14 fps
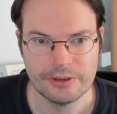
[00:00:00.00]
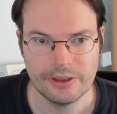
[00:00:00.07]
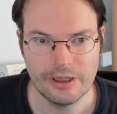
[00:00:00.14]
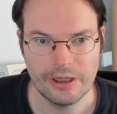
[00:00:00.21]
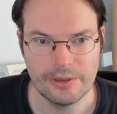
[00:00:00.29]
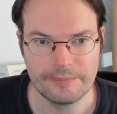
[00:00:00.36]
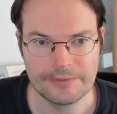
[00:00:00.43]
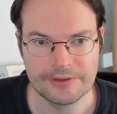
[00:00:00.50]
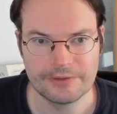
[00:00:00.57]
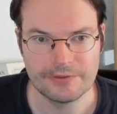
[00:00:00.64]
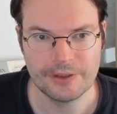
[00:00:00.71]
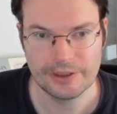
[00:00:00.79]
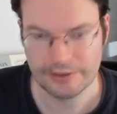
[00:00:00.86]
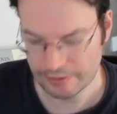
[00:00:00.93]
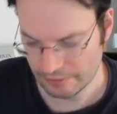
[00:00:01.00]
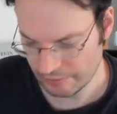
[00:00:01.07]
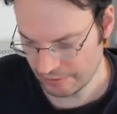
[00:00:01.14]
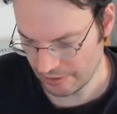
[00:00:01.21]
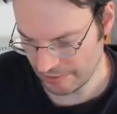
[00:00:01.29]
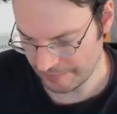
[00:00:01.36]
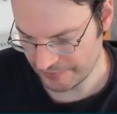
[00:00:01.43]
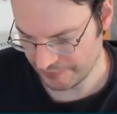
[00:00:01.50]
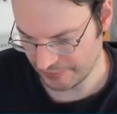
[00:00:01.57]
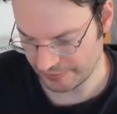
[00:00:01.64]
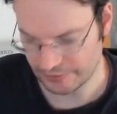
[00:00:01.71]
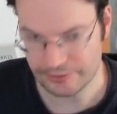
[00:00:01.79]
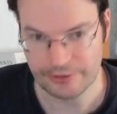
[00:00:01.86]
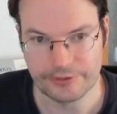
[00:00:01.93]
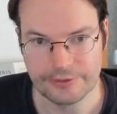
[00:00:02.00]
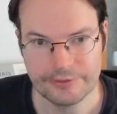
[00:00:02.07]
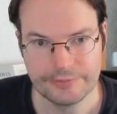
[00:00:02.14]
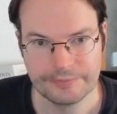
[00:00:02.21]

define a lookups function,